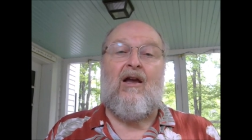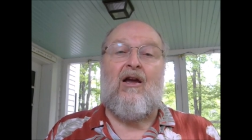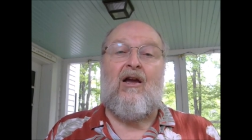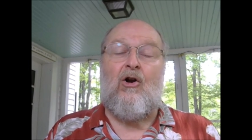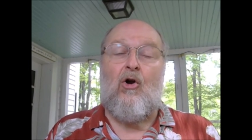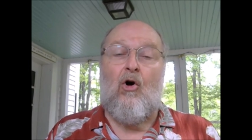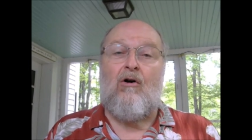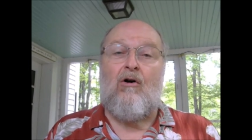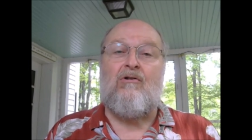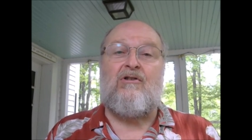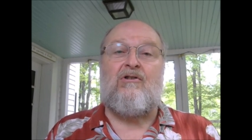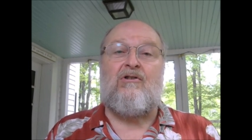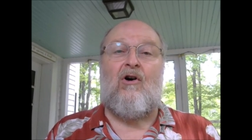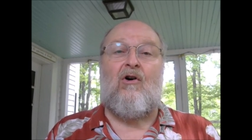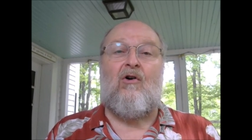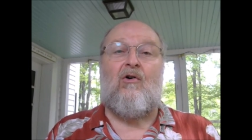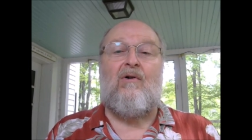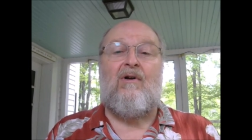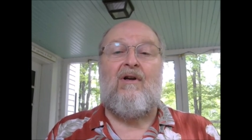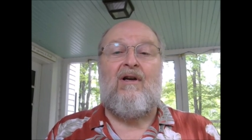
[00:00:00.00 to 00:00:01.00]
It
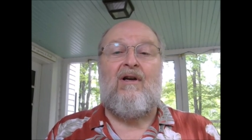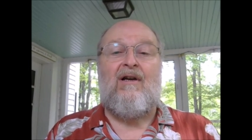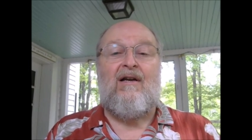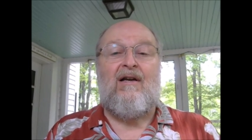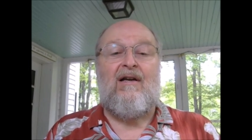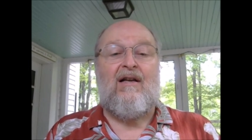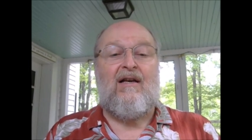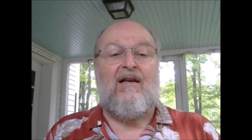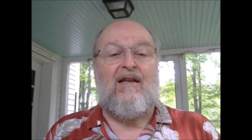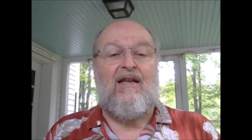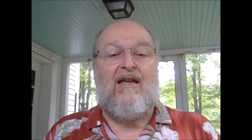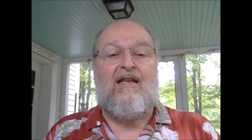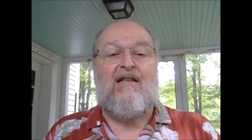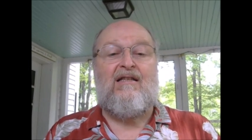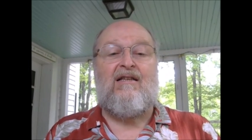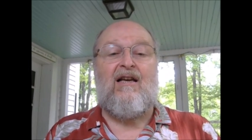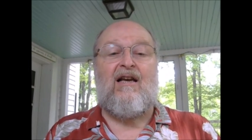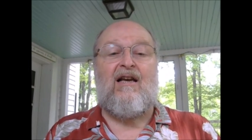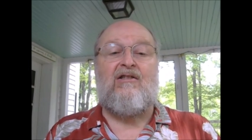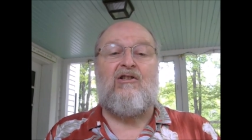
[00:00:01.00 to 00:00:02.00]
also
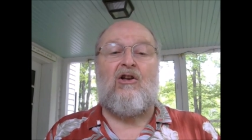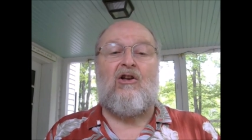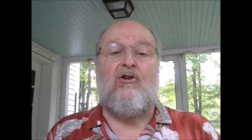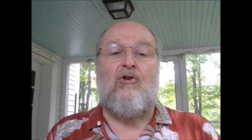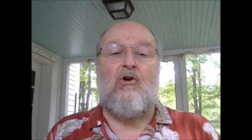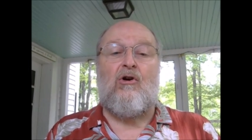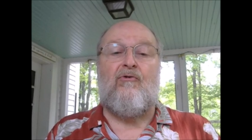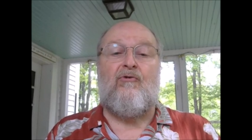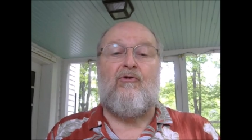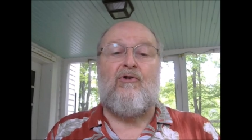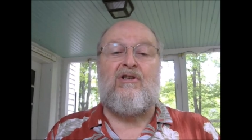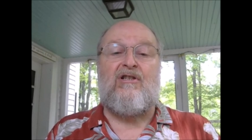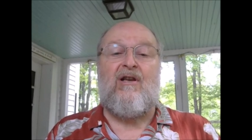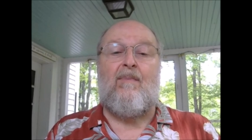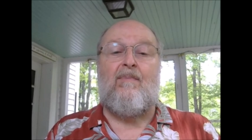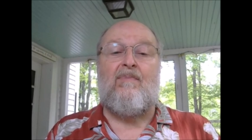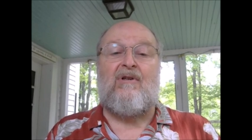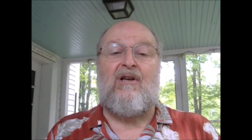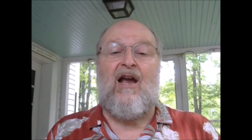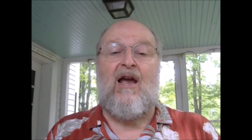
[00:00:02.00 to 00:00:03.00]
leads us to look for
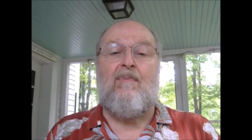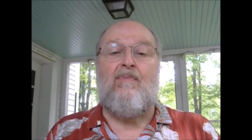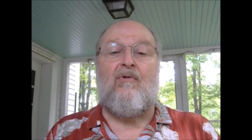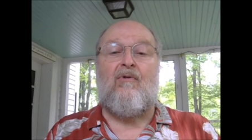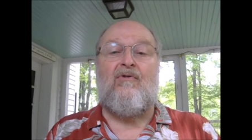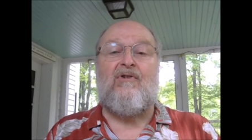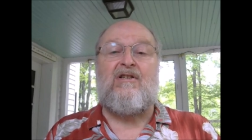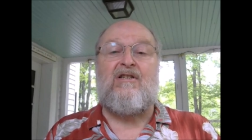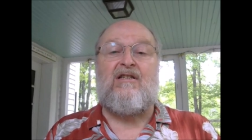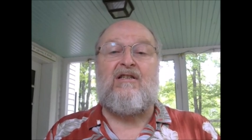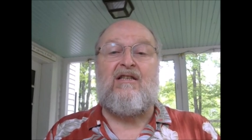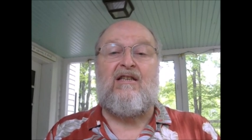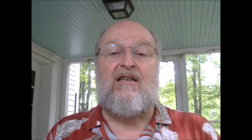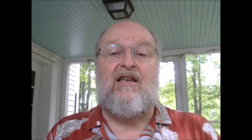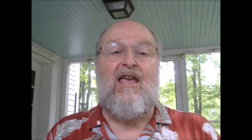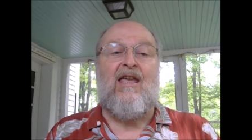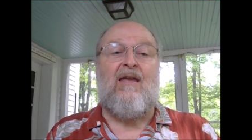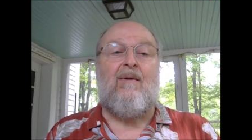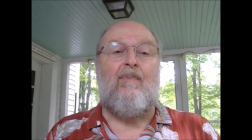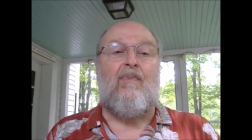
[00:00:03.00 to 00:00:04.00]
some type of
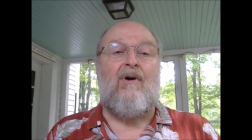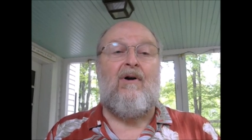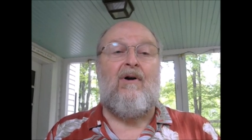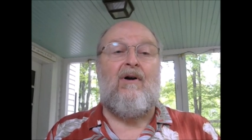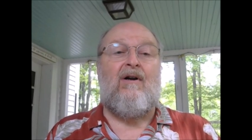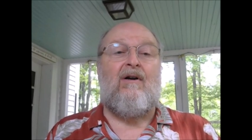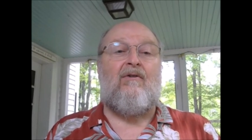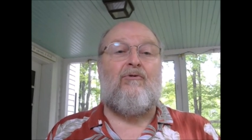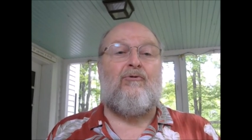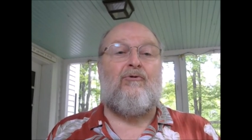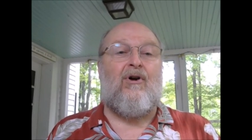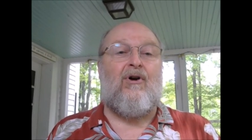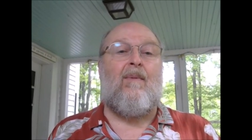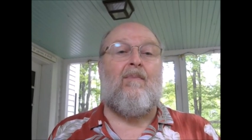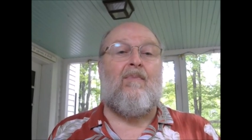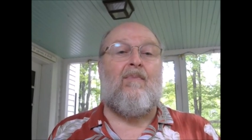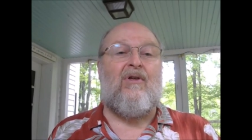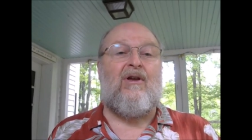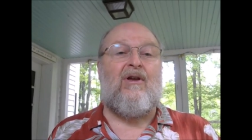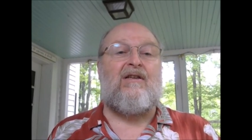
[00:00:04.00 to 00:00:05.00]
escape
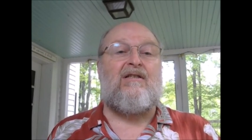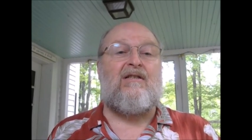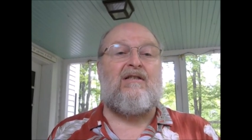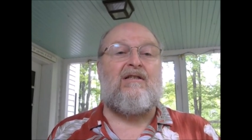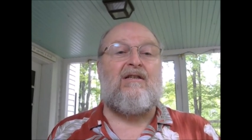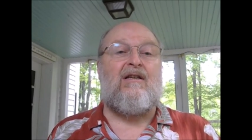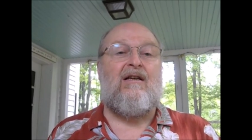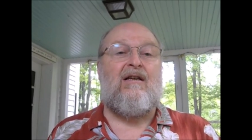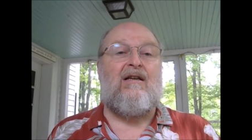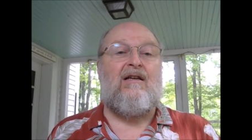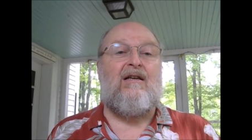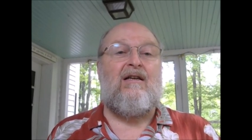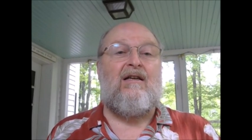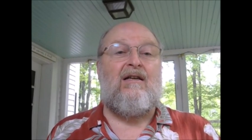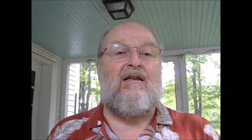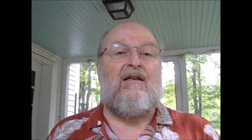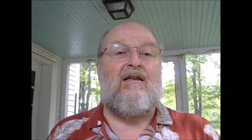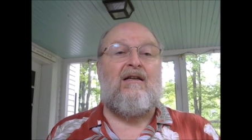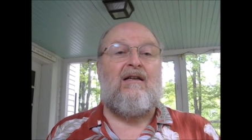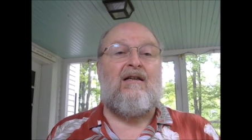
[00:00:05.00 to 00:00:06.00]
from this
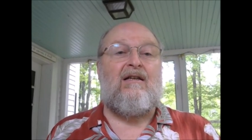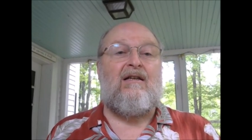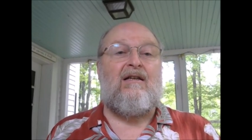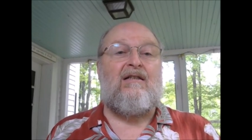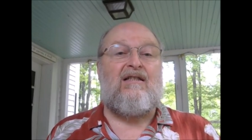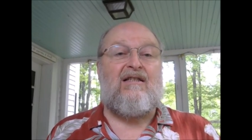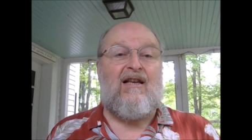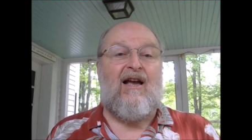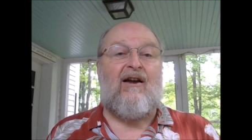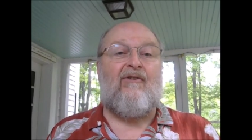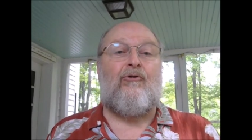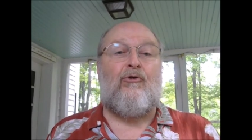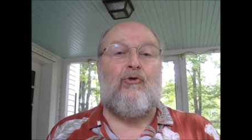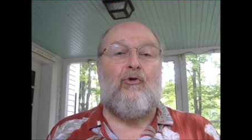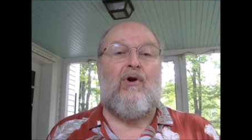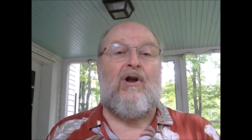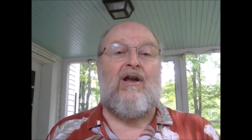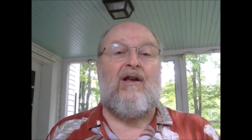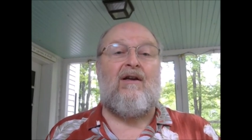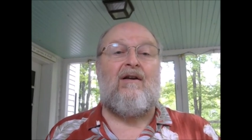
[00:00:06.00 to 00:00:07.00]

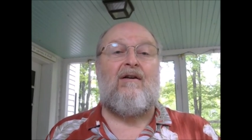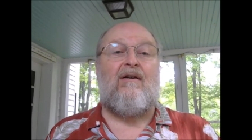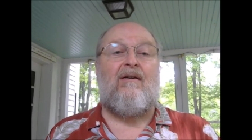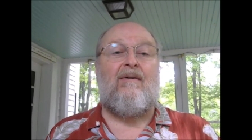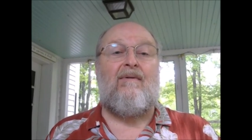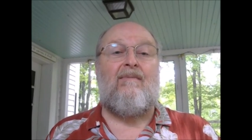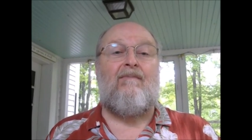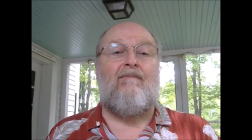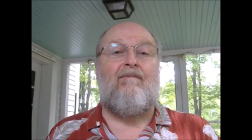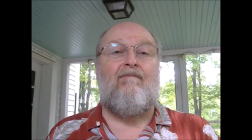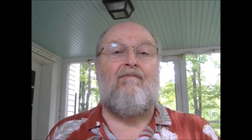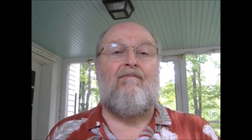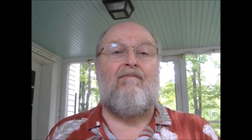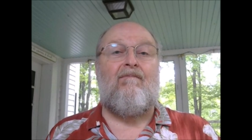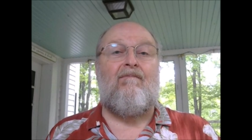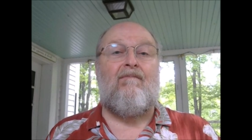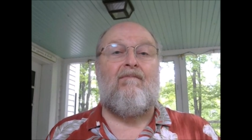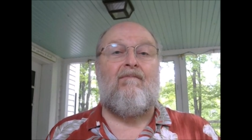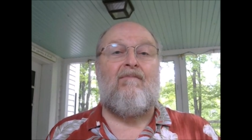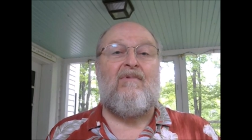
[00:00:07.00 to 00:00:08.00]
suffering,
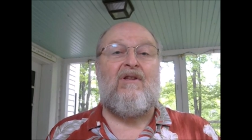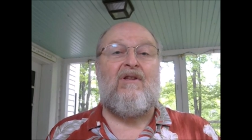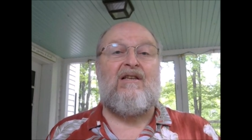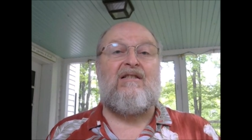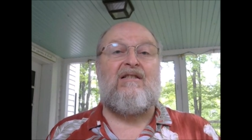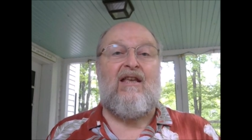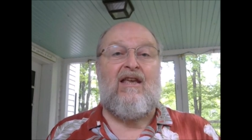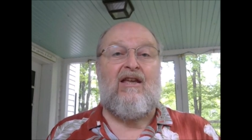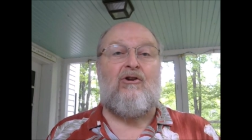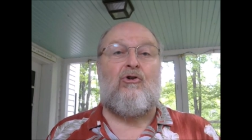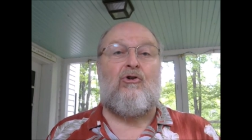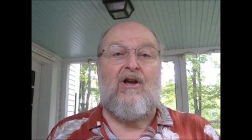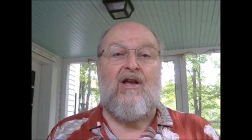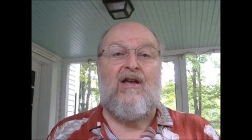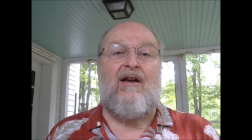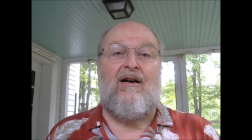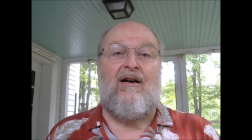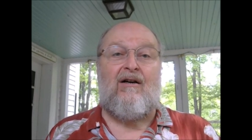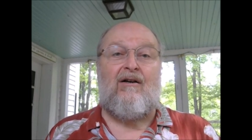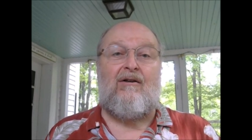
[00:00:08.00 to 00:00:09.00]
this inner
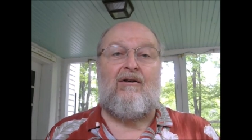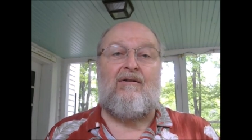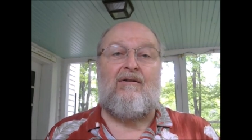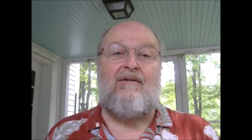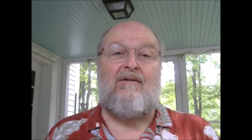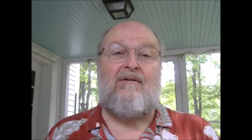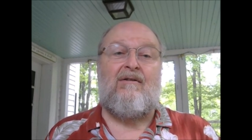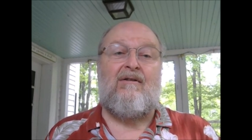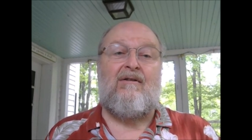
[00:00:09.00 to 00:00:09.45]
hell.